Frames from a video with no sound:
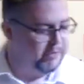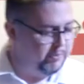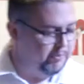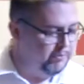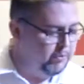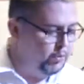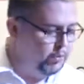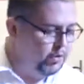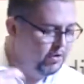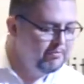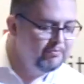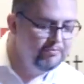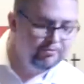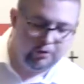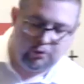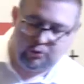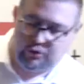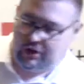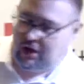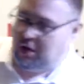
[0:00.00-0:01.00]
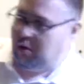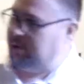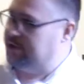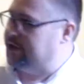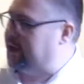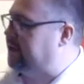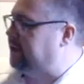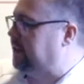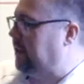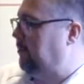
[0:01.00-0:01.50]
Now, we've all gone through the whole
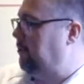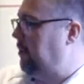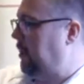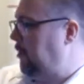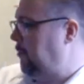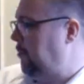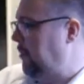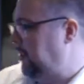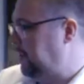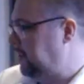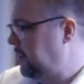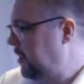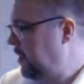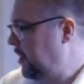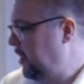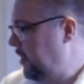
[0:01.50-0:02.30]
testing pyramid.